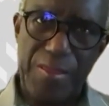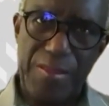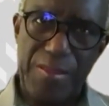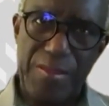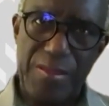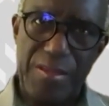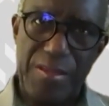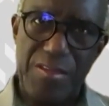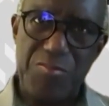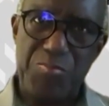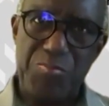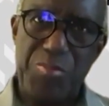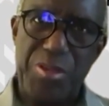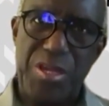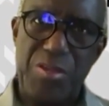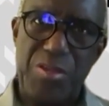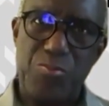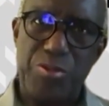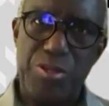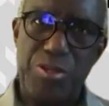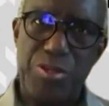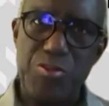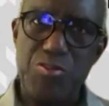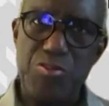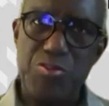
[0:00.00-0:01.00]
Years
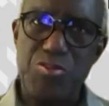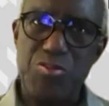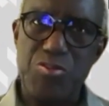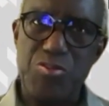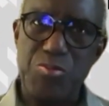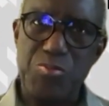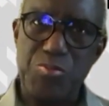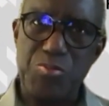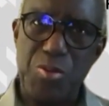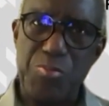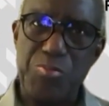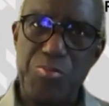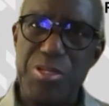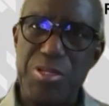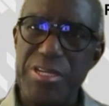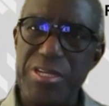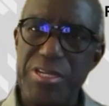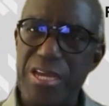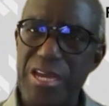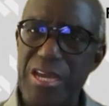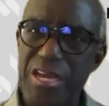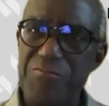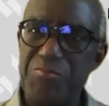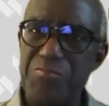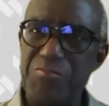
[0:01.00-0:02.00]
back, we used to
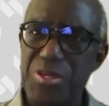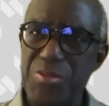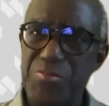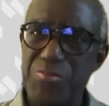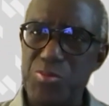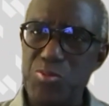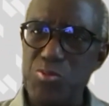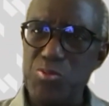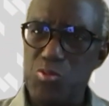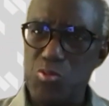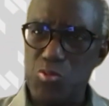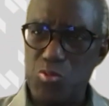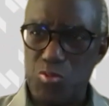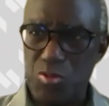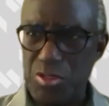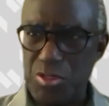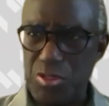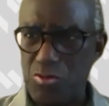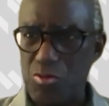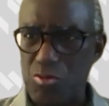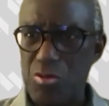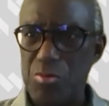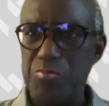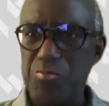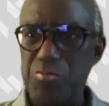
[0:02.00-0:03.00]
properly have people who were
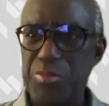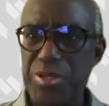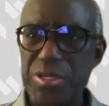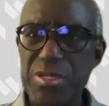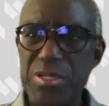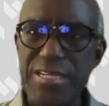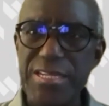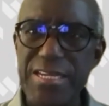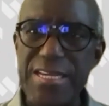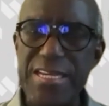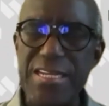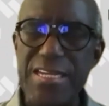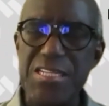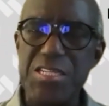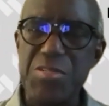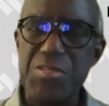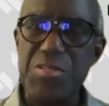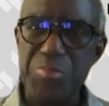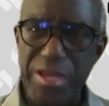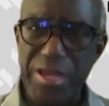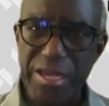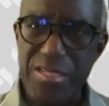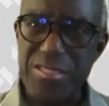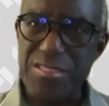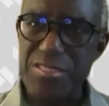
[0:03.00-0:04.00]
called building
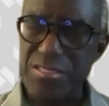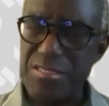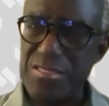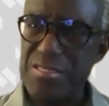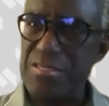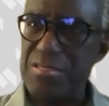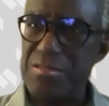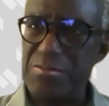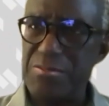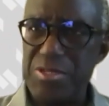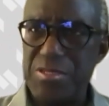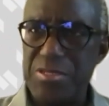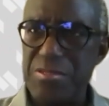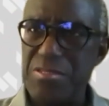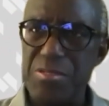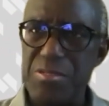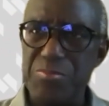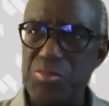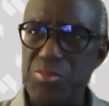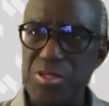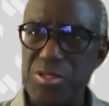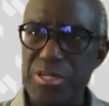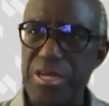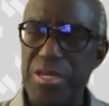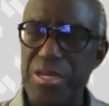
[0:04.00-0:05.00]
inspectors. I mean, a
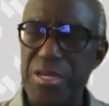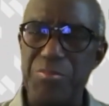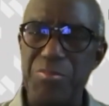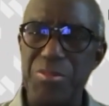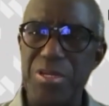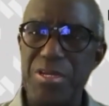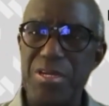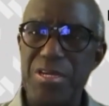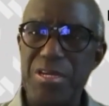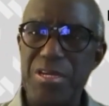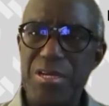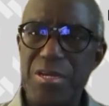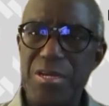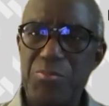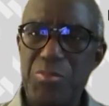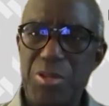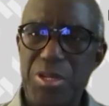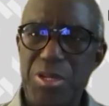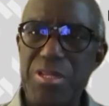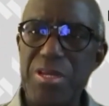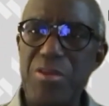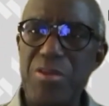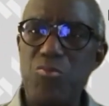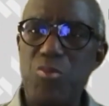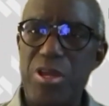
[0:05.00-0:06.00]
simple name,
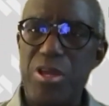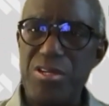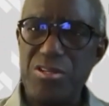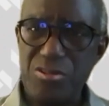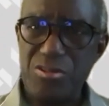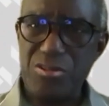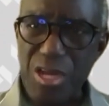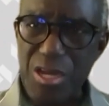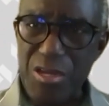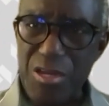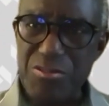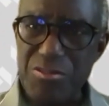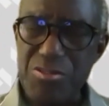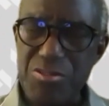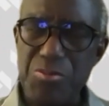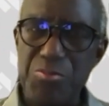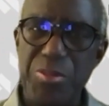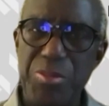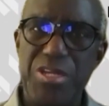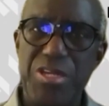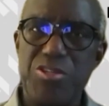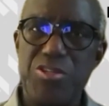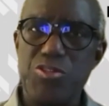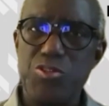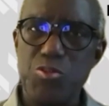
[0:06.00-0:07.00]
but they went round to
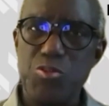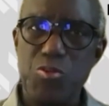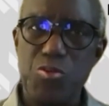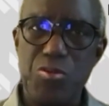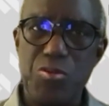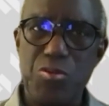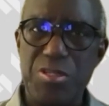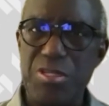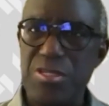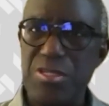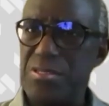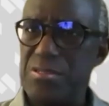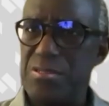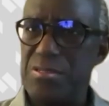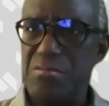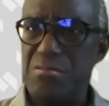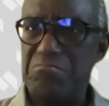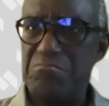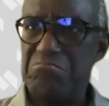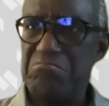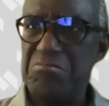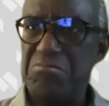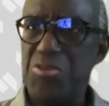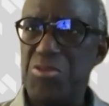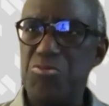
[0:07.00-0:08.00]
make sure that
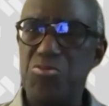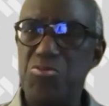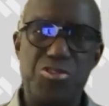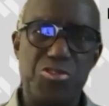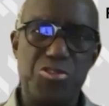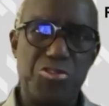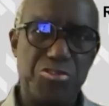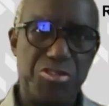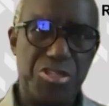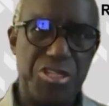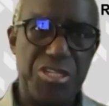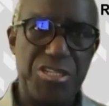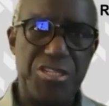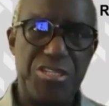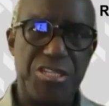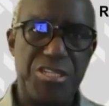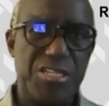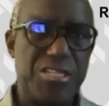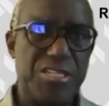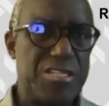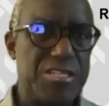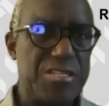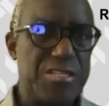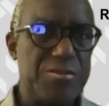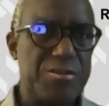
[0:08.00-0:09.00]
he was using
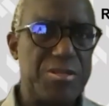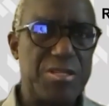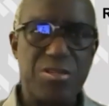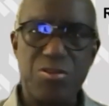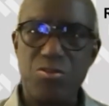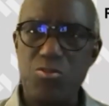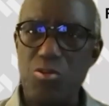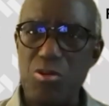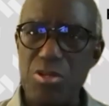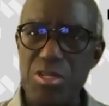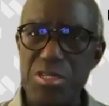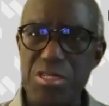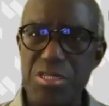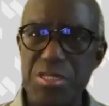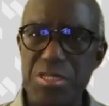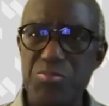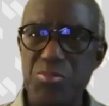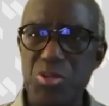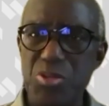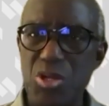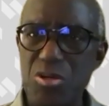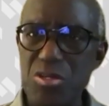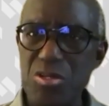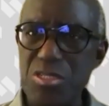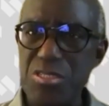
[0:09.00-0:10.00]
decent quality
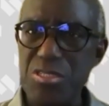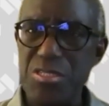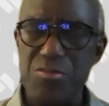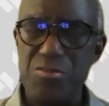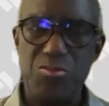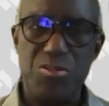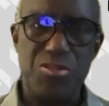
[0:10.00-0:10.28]
blocks.